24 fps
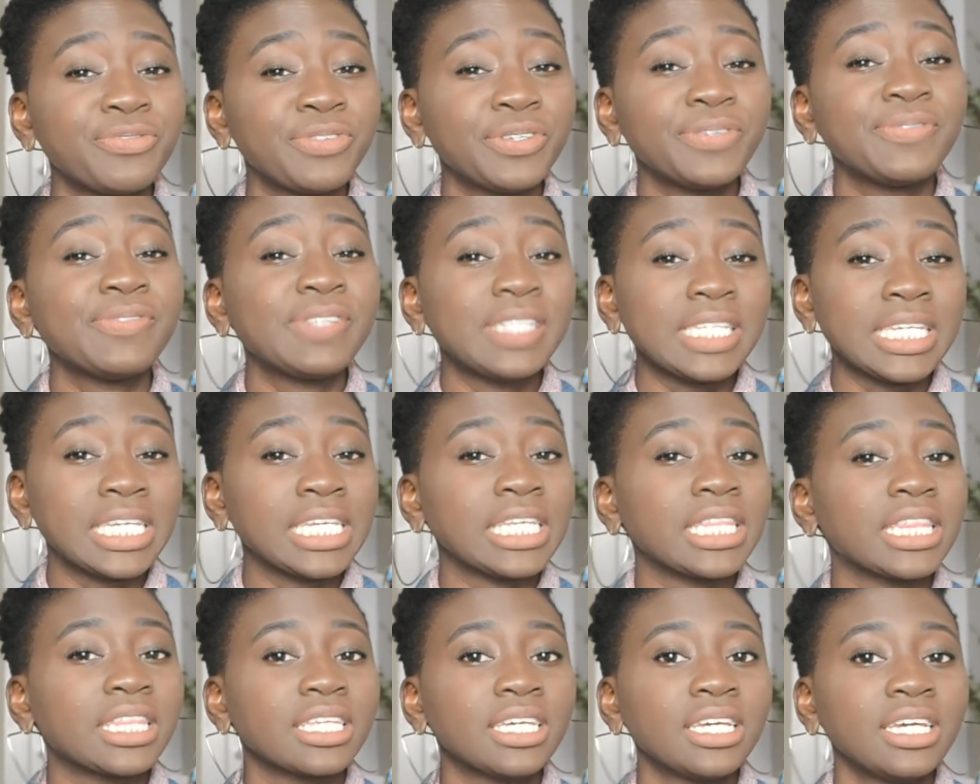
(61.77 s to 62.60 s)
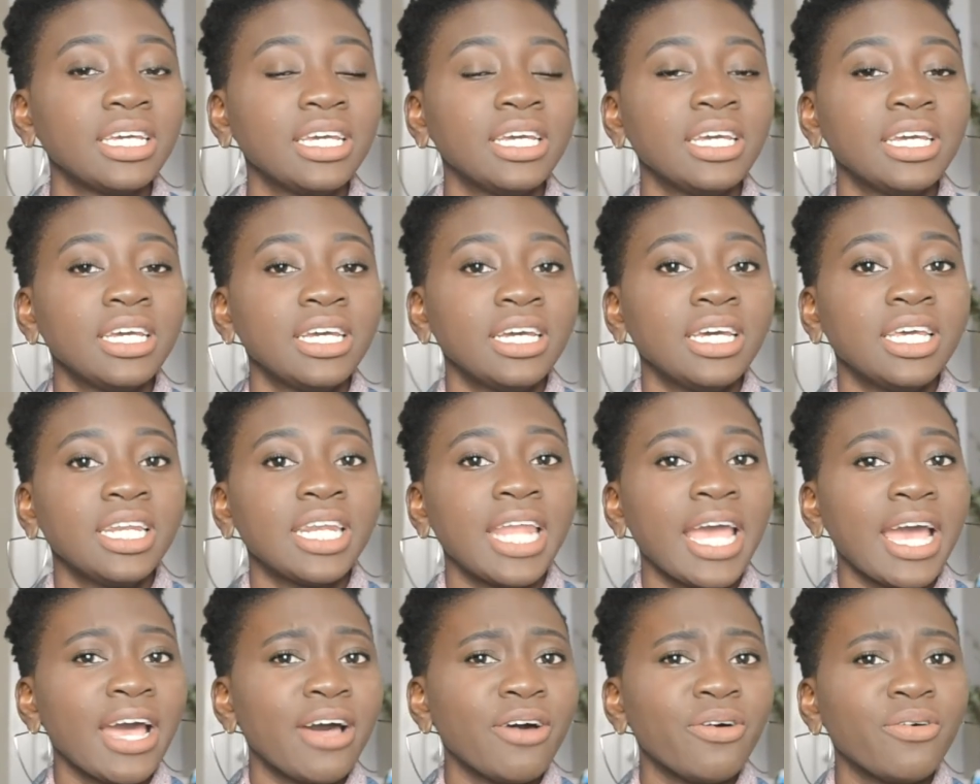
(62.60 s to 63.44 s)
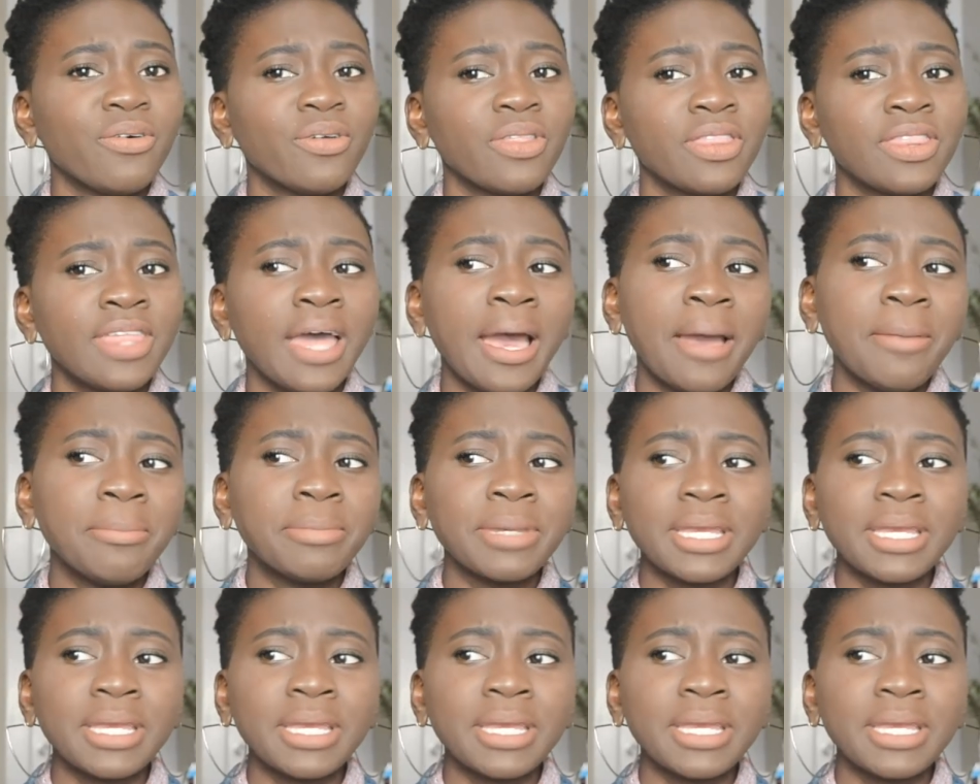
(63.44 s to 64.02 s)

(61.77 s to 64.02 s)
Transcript: 15th. Now, that